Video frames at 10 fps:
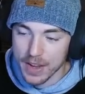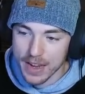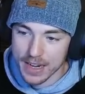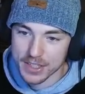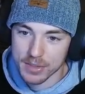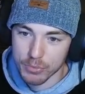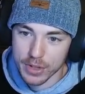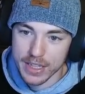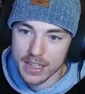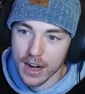It has some
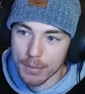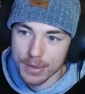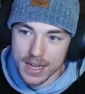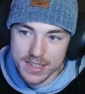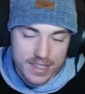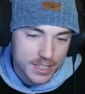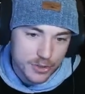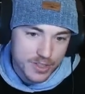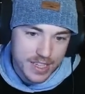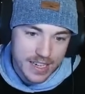really complex and
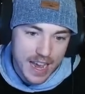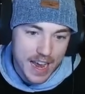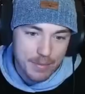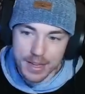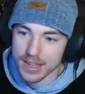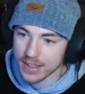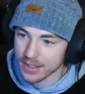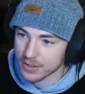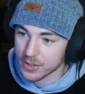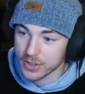interesting anatomy,
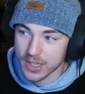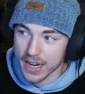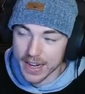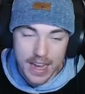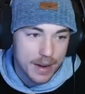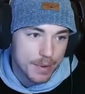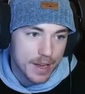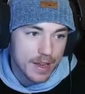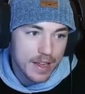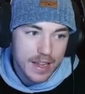2-slide
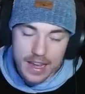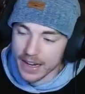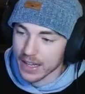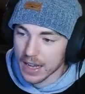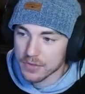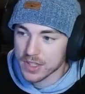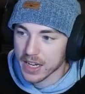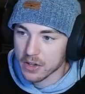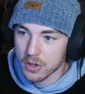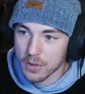anatomy and life
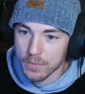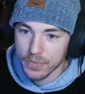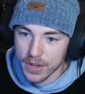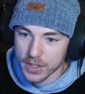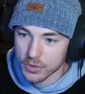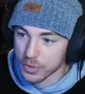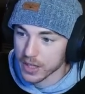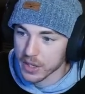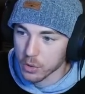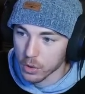cycle. It's
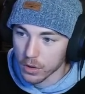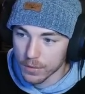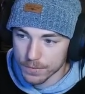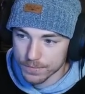really cool.